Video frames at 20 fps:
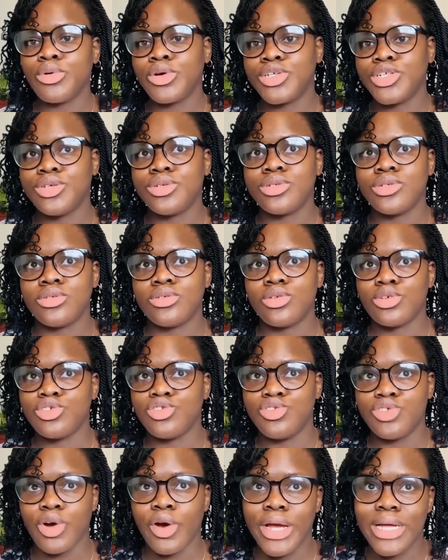produce
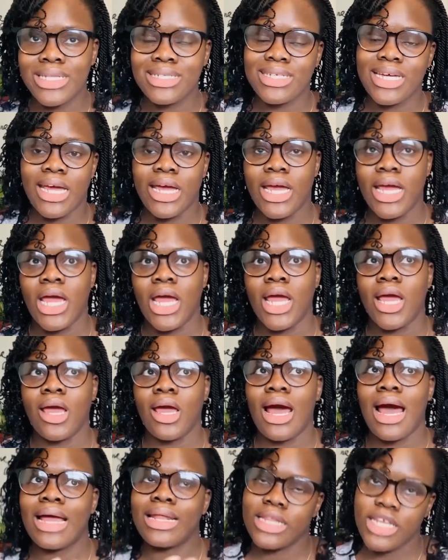those drawings
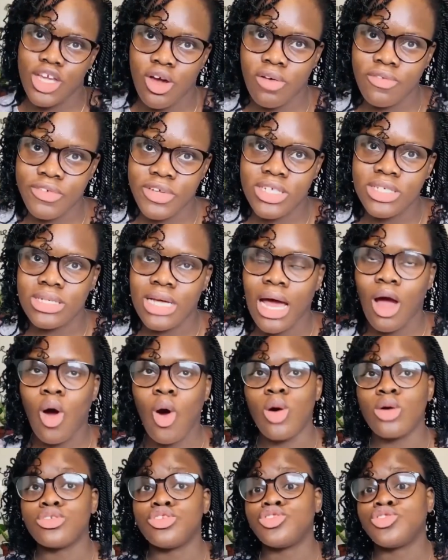at the office are
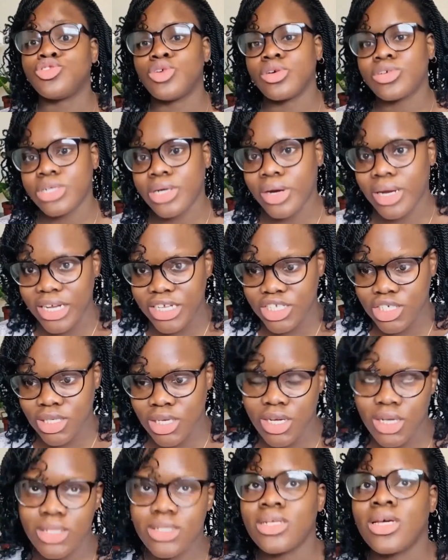called structural
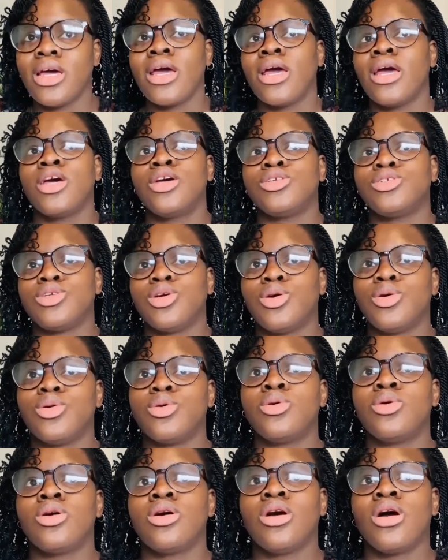engineers.
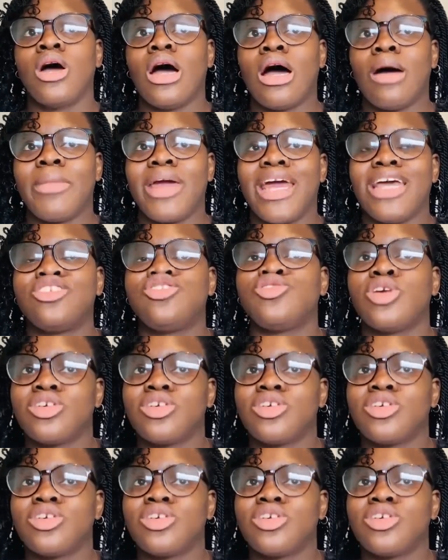So a